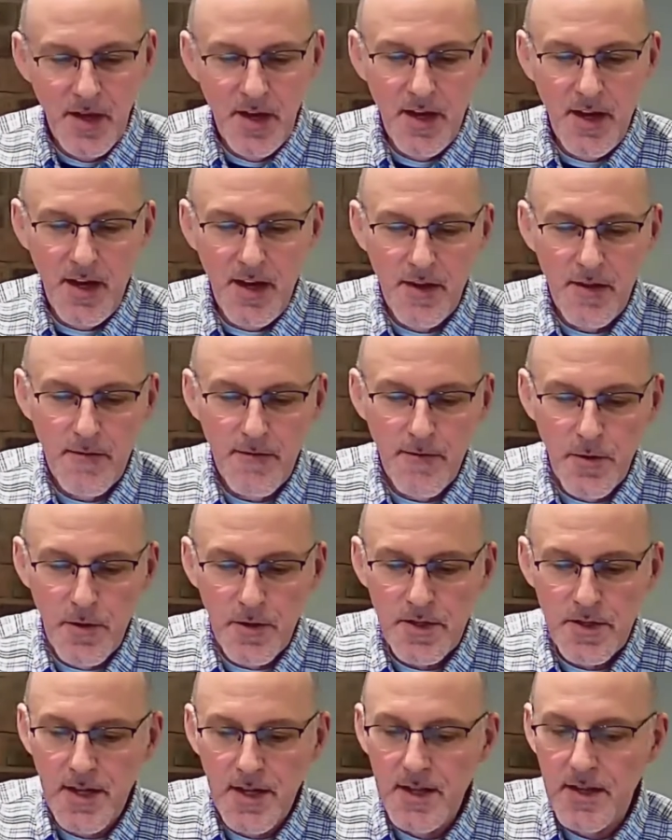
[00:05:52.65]
The
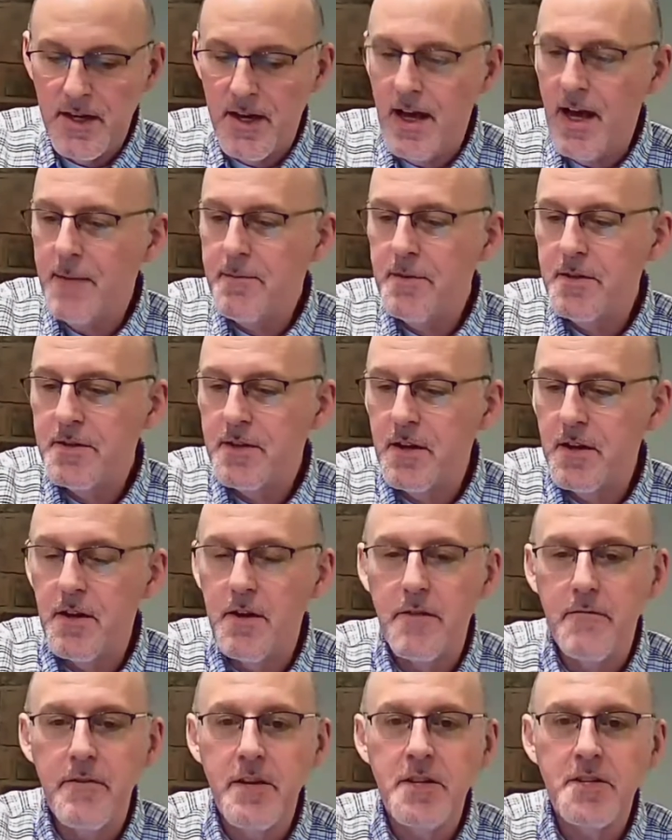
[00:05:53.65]
first thing that happens in the
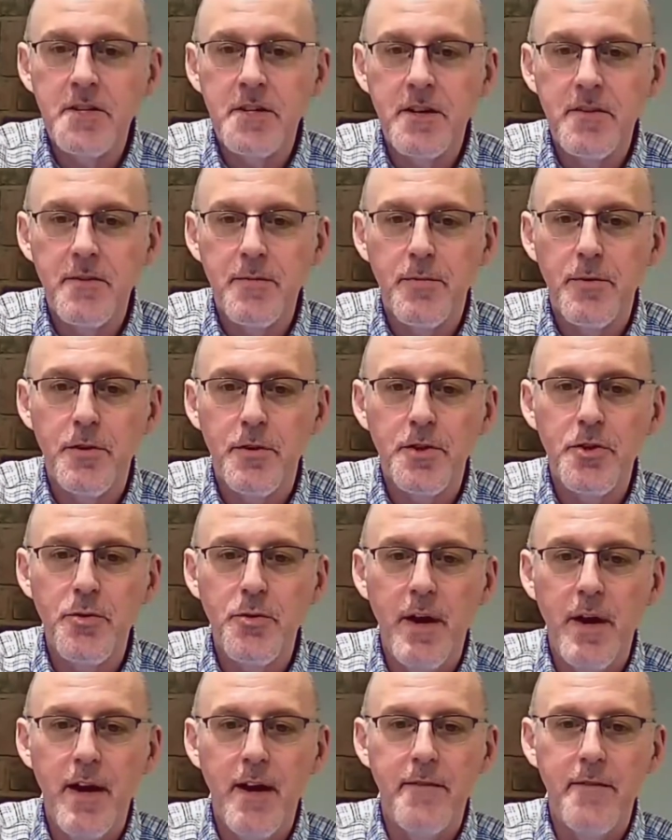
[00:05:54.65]
division of the book, you
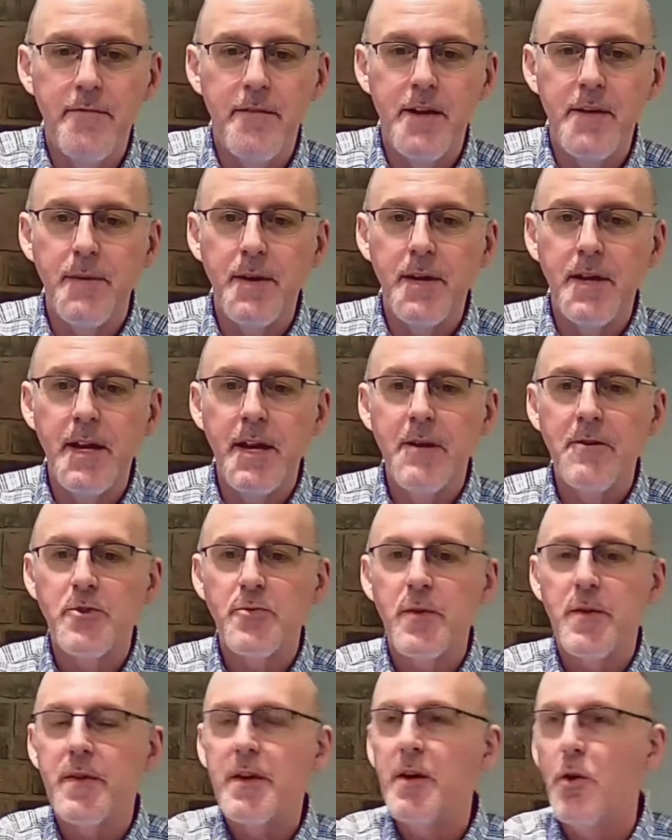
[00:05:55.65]
have, it begins
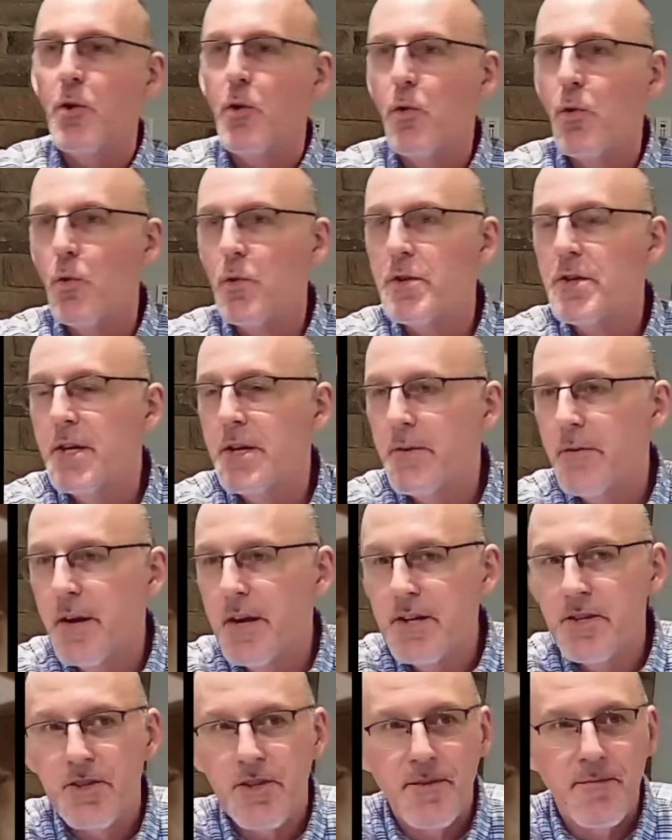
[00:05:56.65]
with the old
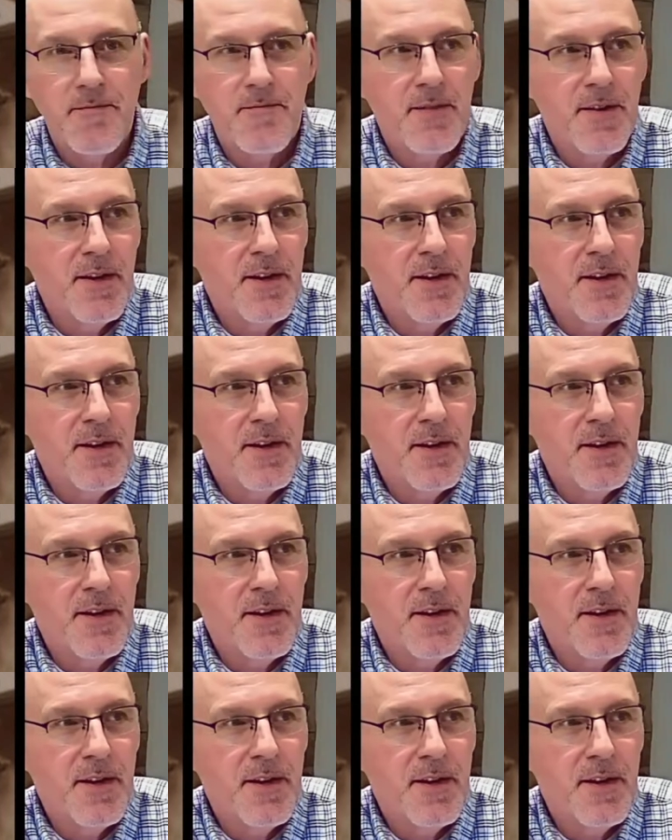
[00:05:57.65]
generation.